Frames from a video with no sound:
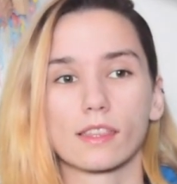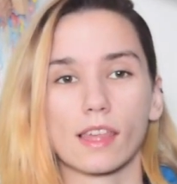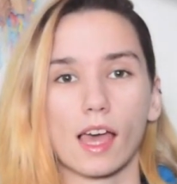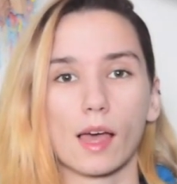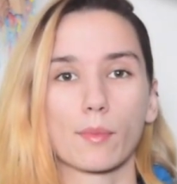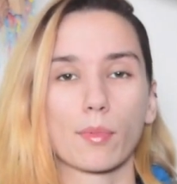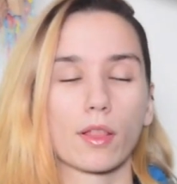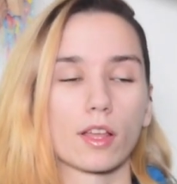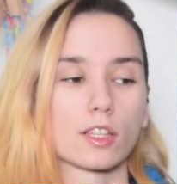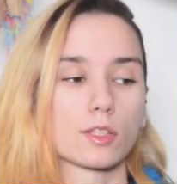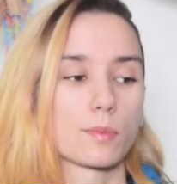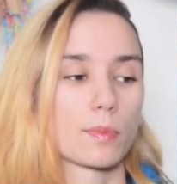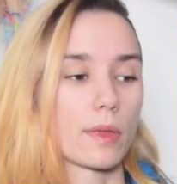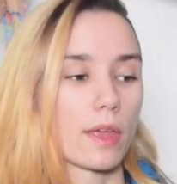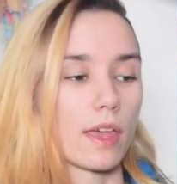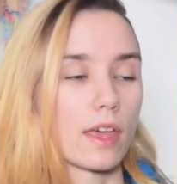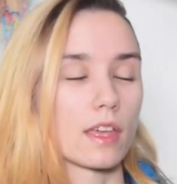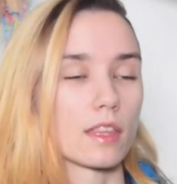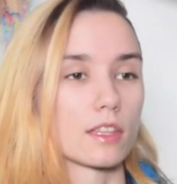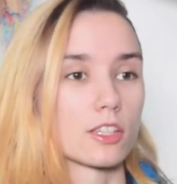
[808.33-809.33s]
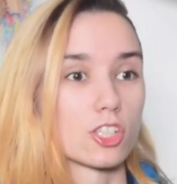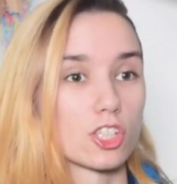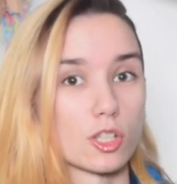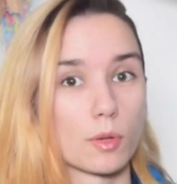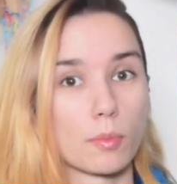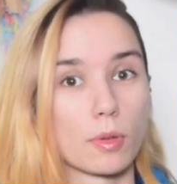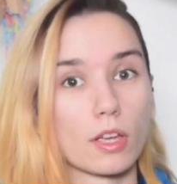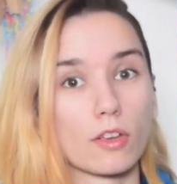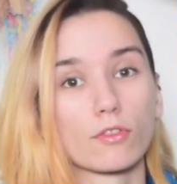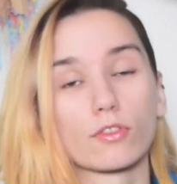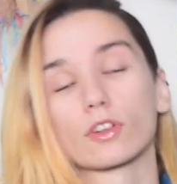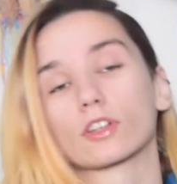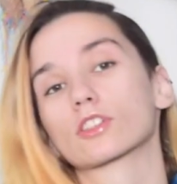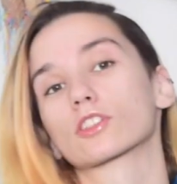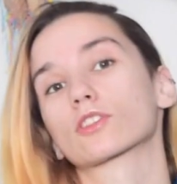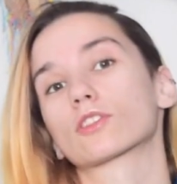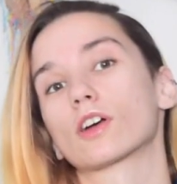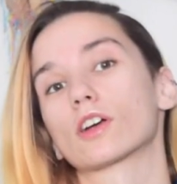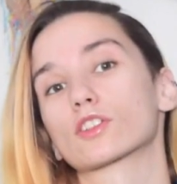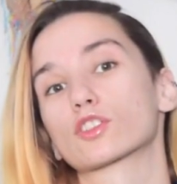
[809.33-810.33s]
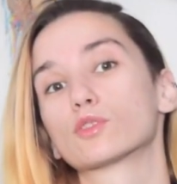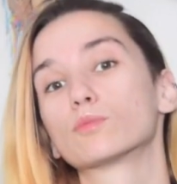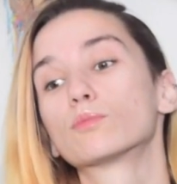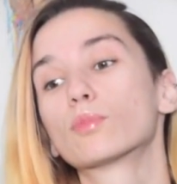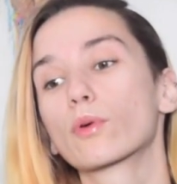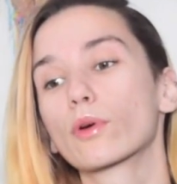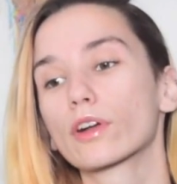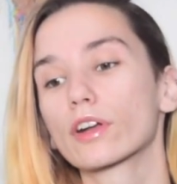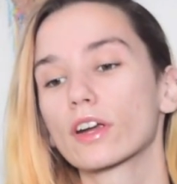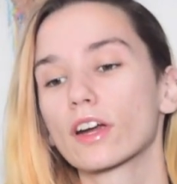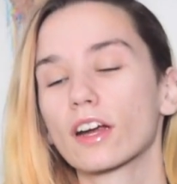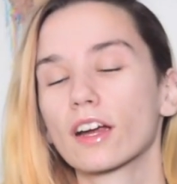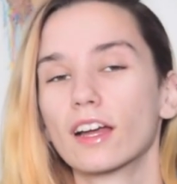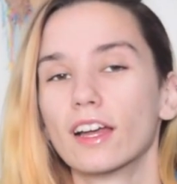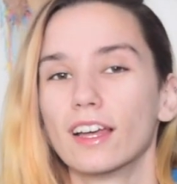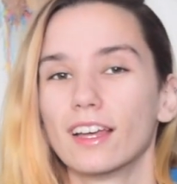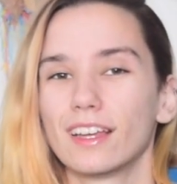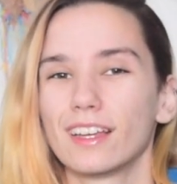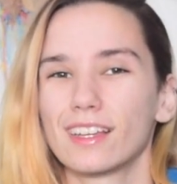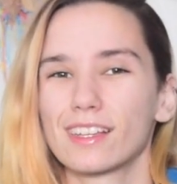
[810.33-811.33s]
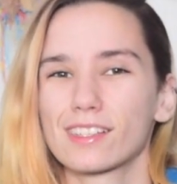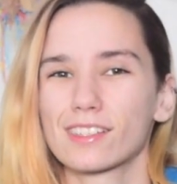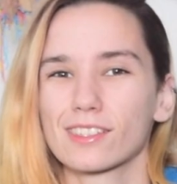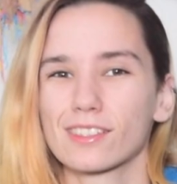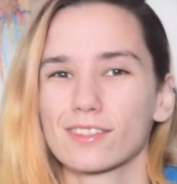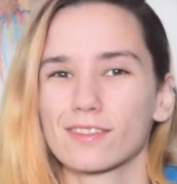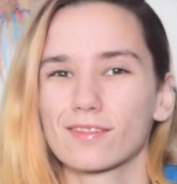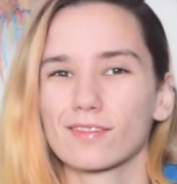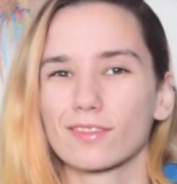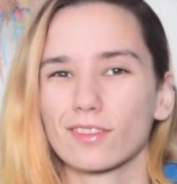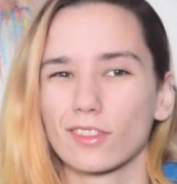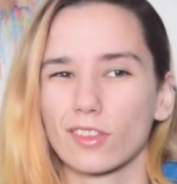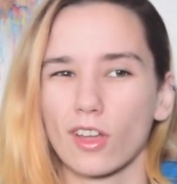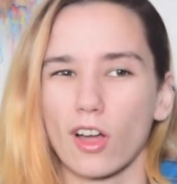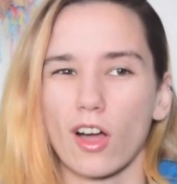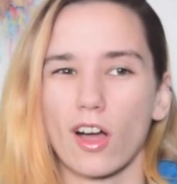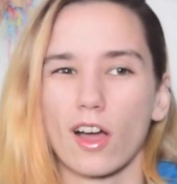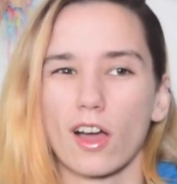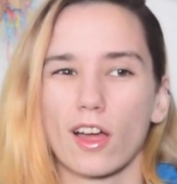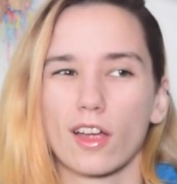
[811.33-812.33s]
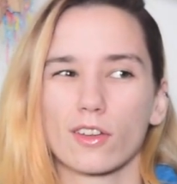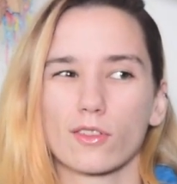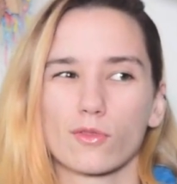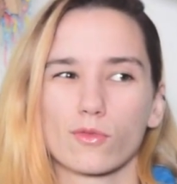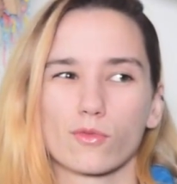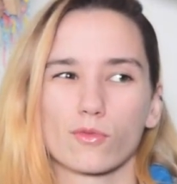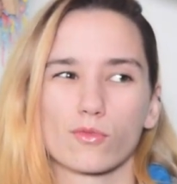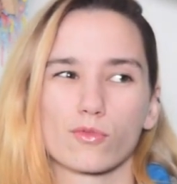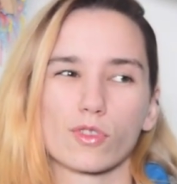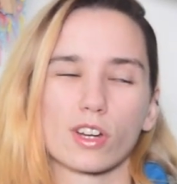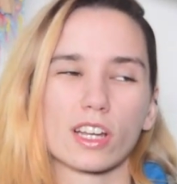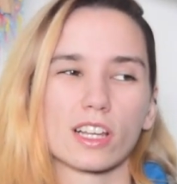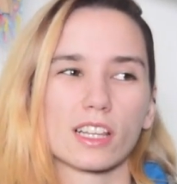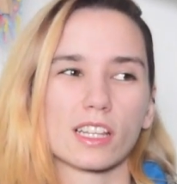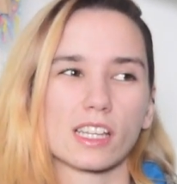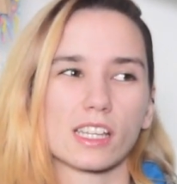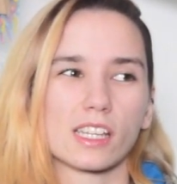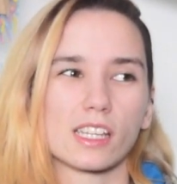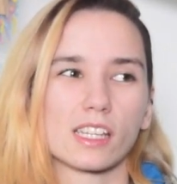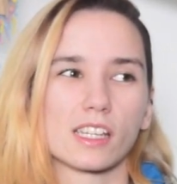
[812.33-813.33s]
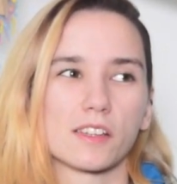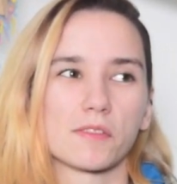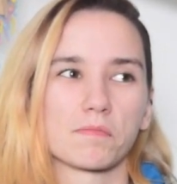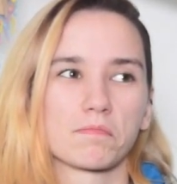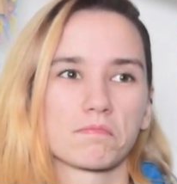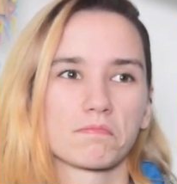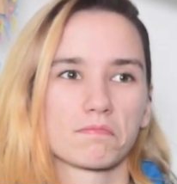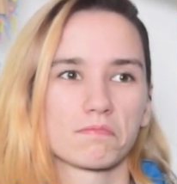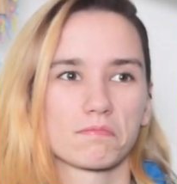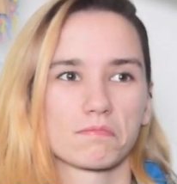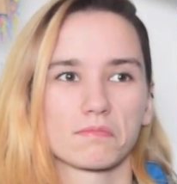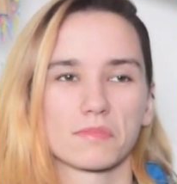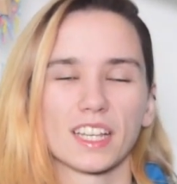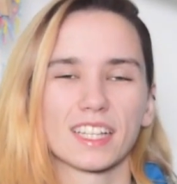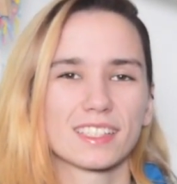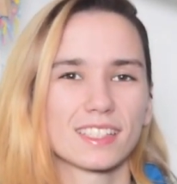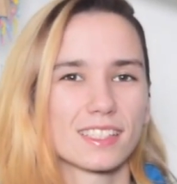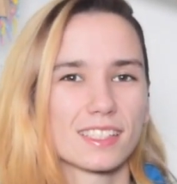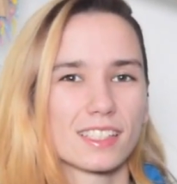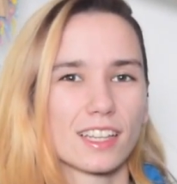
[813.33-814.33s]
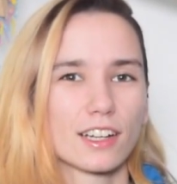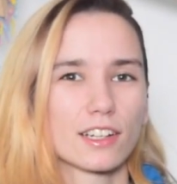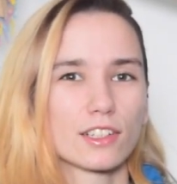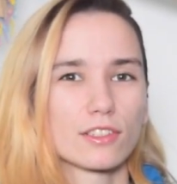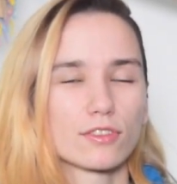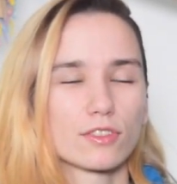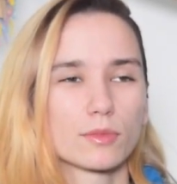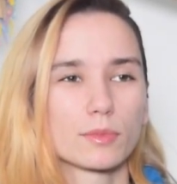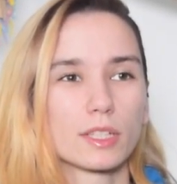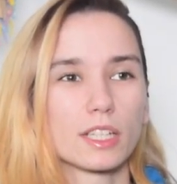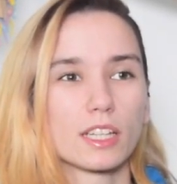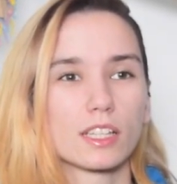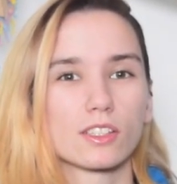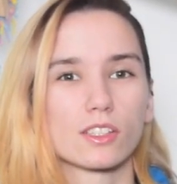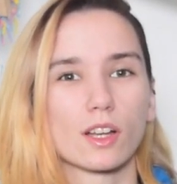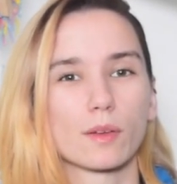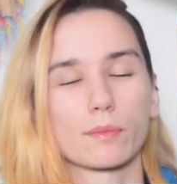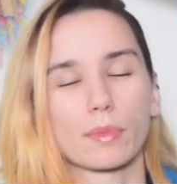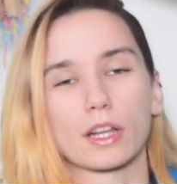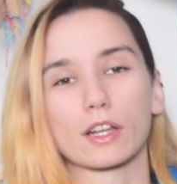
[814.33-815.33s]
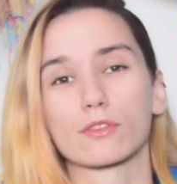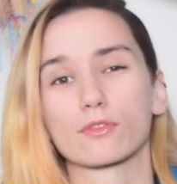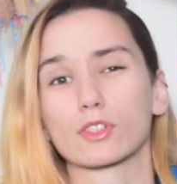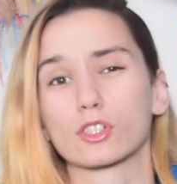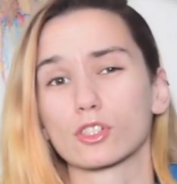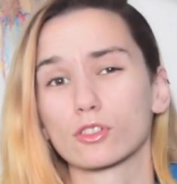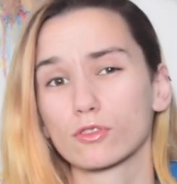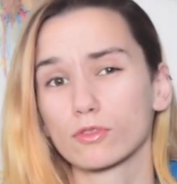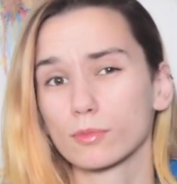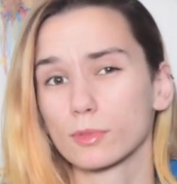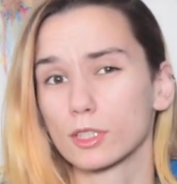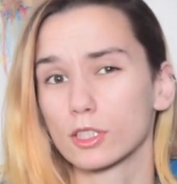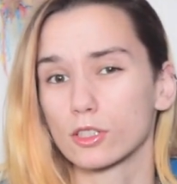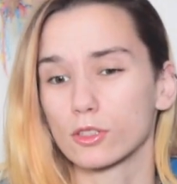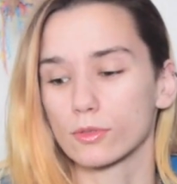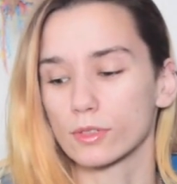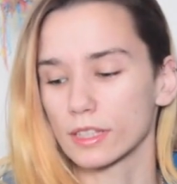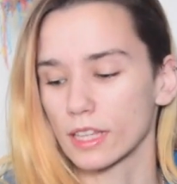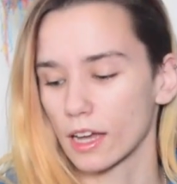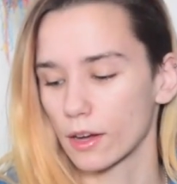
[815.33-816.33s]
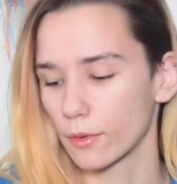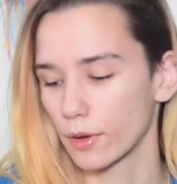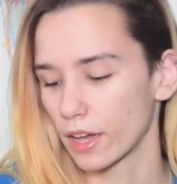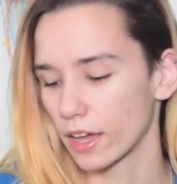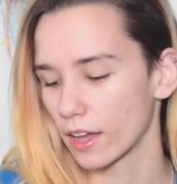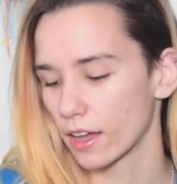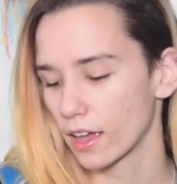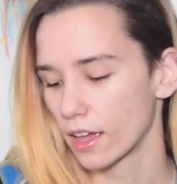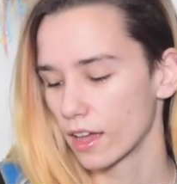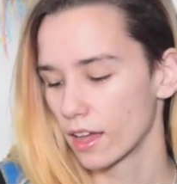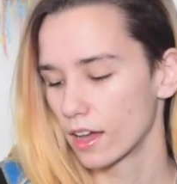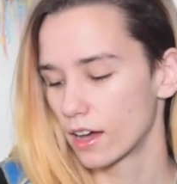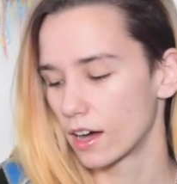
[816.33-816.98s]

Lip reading: That plus paying the shipping for it to cross the border is not really necessary for me. It's not beneficial for me to do it that way.